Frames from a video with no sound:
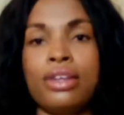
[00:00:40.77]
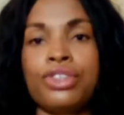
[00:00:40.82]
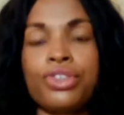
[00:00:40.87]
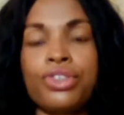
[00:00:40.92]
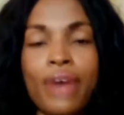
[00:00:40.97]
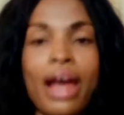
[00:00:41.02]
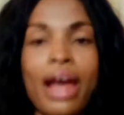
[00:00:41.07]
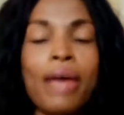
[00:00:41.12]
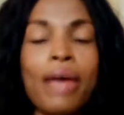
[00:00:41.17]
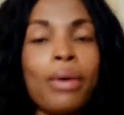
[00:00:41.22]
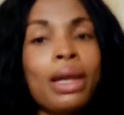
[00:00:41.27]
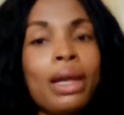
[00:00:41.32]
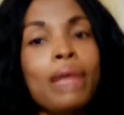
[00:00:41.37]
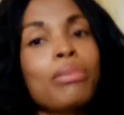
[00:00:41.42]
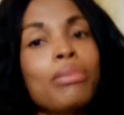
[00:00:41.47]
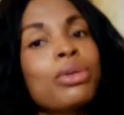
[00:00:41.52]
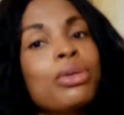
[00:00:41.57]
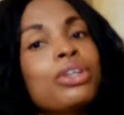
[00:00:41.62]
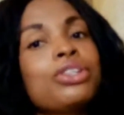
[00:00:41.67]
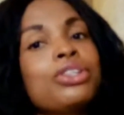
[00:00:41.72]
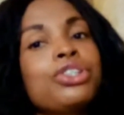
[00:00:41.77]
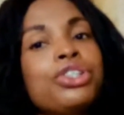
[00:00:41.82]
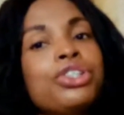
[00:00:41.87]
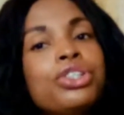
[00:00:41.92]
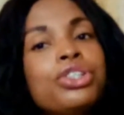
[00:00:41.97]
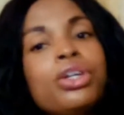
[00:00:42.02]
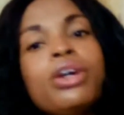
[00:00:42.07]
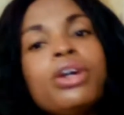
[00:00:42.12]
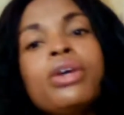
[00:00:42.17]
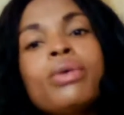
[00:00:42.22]
try what I'm going to
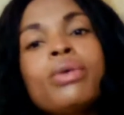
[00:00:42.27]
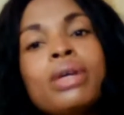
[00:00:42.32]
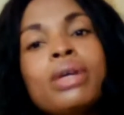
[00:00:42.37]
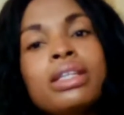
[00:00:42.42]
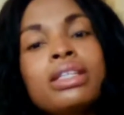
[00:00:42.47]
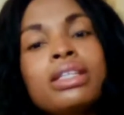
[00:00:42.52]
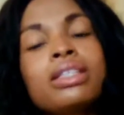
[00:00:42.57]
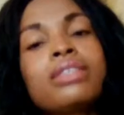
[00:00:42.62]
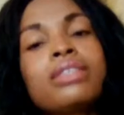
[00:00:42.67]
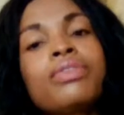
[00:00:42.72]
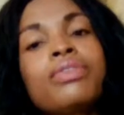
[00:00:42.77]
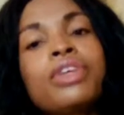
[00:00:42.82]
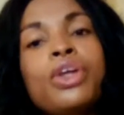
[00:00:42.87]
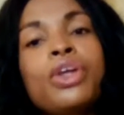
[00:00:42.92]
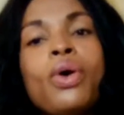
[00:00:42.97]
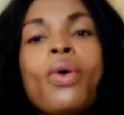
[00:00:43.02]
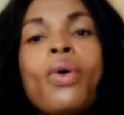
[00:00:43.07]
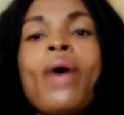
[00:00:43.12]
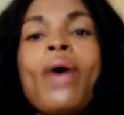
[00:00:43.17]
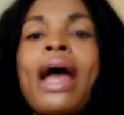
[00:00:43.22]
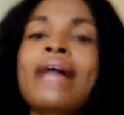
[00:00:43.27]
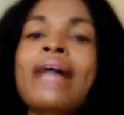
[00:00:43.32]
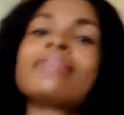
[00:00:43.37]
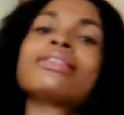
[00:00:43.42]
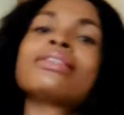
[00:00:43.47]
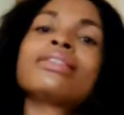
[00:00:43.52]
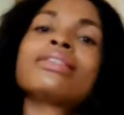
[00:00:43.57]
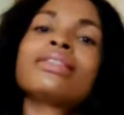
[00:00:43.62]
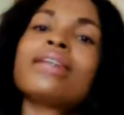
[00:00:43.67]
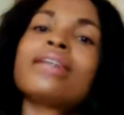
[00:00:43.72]
show you on this video and
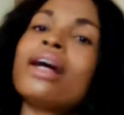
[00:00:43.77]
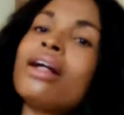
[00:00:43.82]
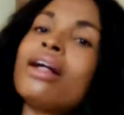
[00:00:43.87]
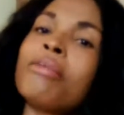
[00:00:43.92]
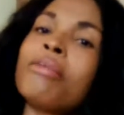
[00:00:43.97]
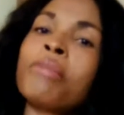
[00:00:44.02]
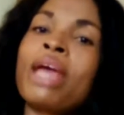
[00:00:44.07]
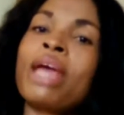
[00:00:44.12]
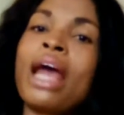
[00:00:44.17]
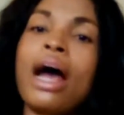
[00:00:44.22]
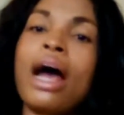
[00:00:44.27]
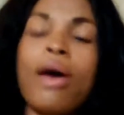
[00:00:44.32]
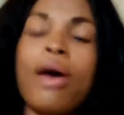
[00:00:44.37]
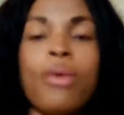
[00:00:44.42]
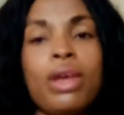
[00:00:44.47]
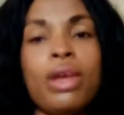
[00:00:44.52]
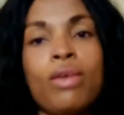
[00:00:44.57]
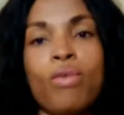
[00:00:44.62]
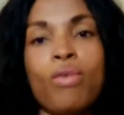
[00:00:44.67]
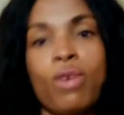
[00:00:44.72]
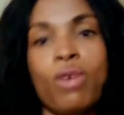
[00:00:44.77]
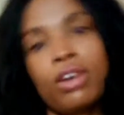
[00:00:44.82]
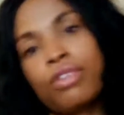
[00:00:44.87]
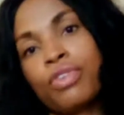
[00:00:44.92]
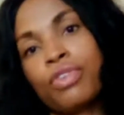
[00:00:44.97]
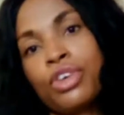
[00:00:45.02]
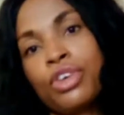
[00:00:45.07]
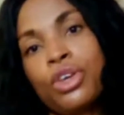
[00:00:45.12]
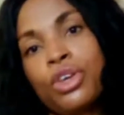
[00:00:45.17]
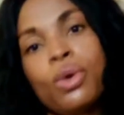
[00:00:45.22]
tell me how it worked
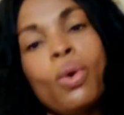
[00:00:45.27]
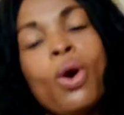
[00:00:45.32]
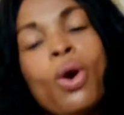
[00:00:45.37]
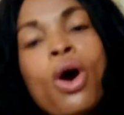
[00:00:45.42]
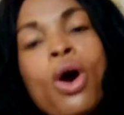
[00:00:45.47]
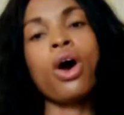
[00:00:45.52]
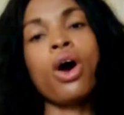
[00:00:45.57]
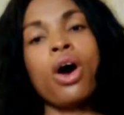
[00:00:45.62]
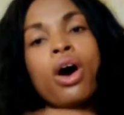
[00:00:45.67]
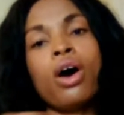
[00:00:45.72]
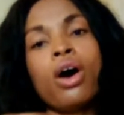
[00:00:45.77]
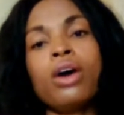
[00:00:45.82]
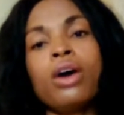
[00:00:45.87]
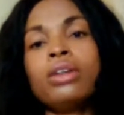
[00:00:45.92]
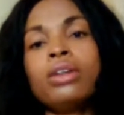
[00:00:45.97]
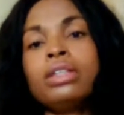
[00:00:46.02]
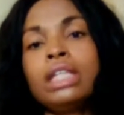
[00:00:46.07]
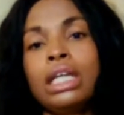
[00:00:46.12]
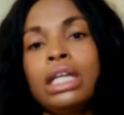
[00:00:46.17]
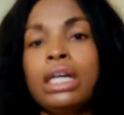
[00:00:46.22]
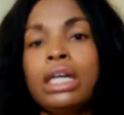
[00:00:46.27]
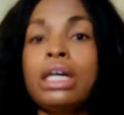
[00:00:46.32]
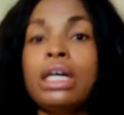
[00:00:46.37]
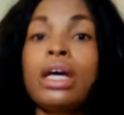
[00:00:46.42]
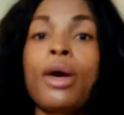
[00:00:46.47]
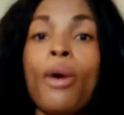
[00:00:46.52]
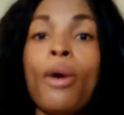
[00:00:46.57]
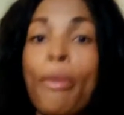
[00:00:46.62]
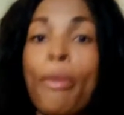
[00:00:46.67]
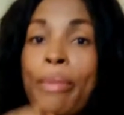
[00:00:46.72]
for you on the
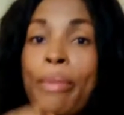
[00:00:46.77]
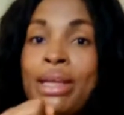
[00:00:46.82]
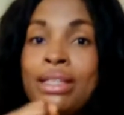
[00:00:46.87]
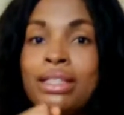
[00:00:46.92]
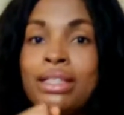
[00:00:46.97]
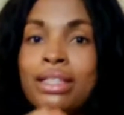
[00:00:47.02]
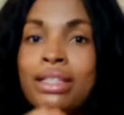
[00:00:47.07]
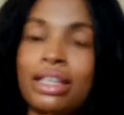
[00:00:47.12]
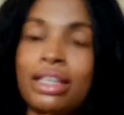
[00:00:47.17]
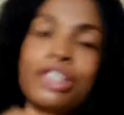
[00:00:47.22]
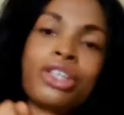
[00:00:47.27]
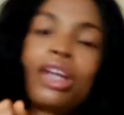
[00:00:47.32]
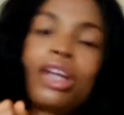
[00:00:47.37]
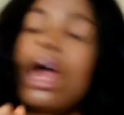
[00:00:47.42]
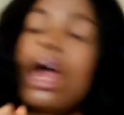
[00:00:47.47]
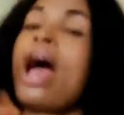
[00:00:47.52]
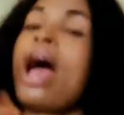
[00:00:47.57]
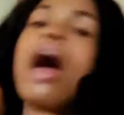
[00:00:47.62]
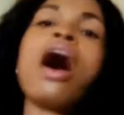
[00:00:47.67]
comment section.